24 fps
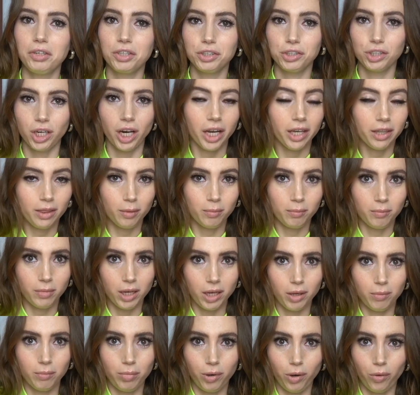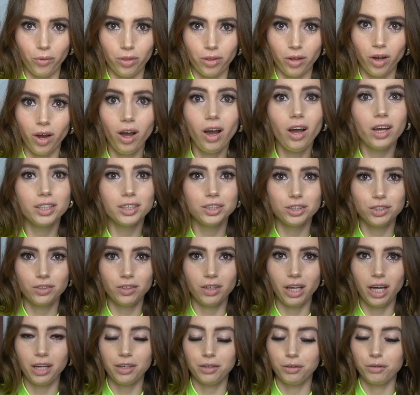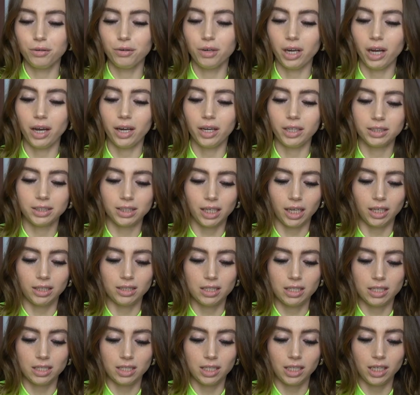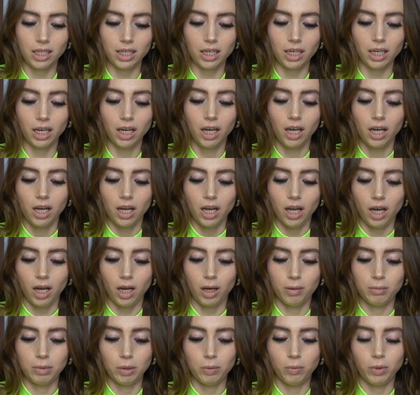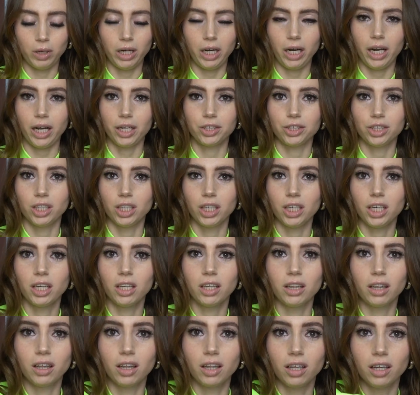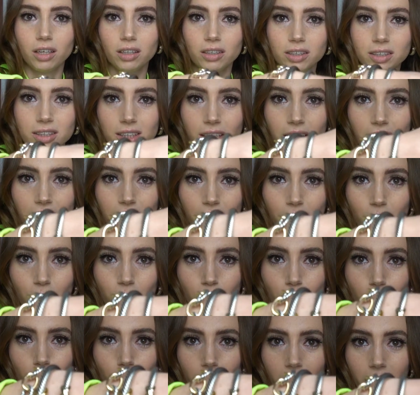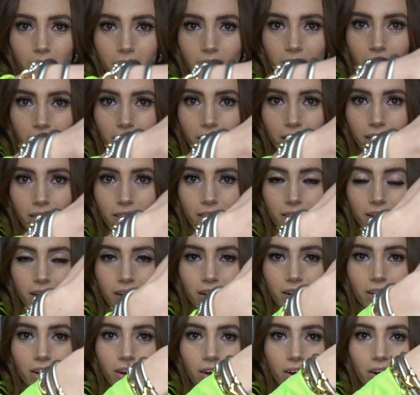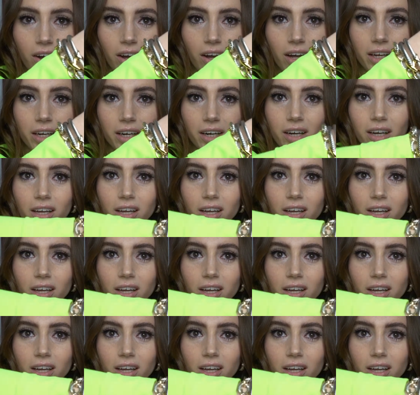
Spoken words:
tried them both on so that you guys can see what it actually looks like when they're on.